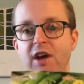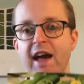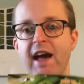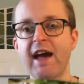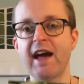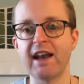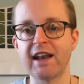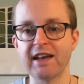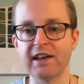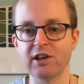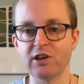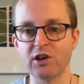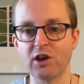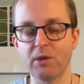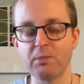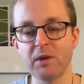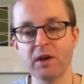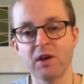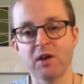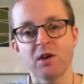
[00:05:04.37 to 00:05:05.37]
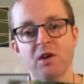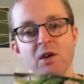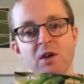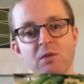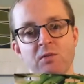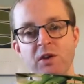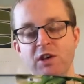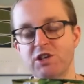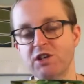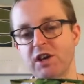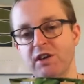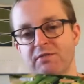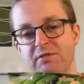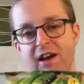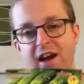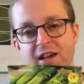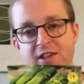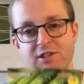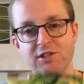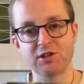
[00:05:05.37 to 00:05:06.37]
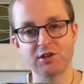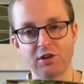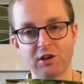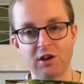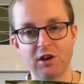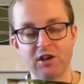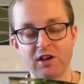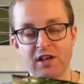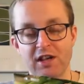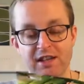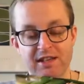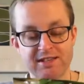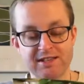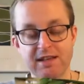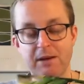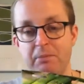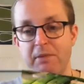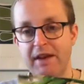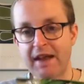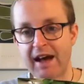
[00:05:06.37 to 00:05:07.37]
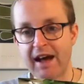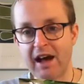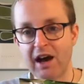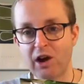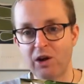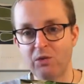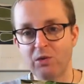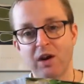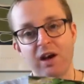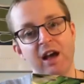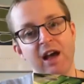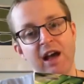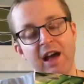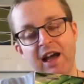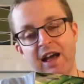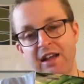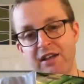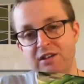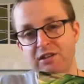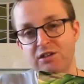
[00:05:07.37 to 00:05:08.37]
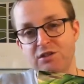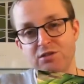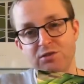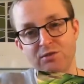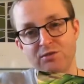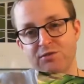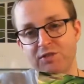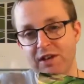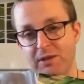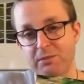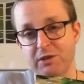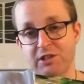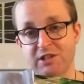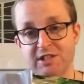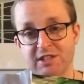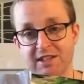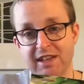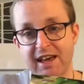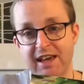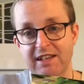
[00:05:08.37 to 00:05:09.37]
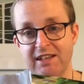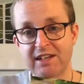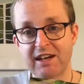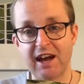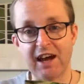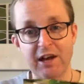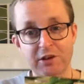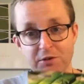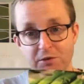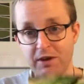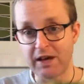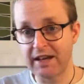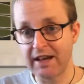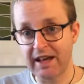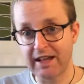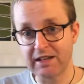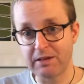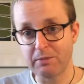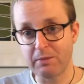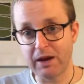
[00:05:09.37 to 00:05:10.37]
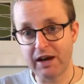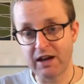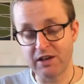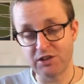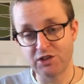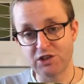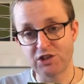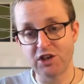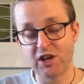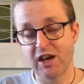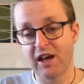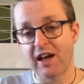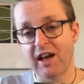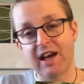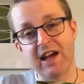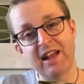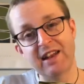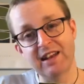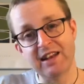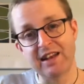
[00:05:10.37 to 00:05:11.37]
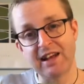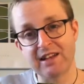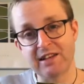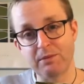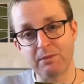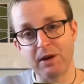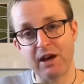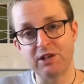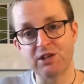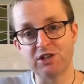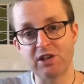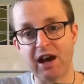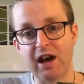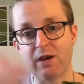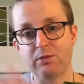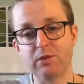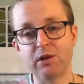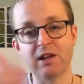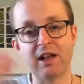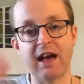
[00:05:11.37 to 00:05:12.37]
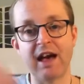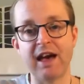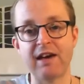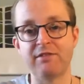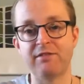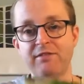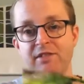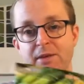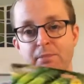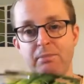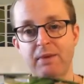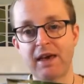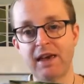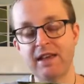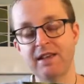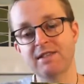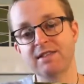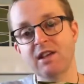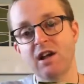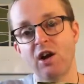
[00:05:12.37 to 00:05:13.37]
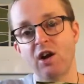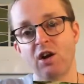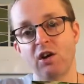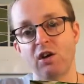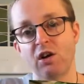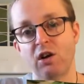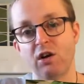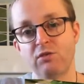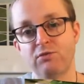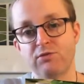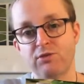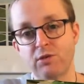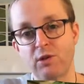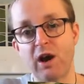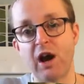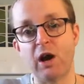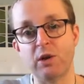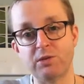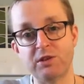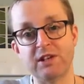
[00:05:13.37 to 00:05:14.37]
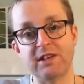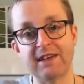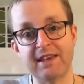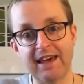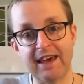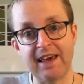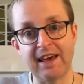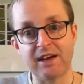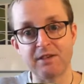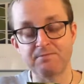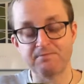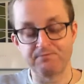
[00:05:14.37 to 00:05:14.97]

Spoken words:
early crop, which if I sow some now and 2-3 months later I do another batch and another batch, I will have the peas throughout the year.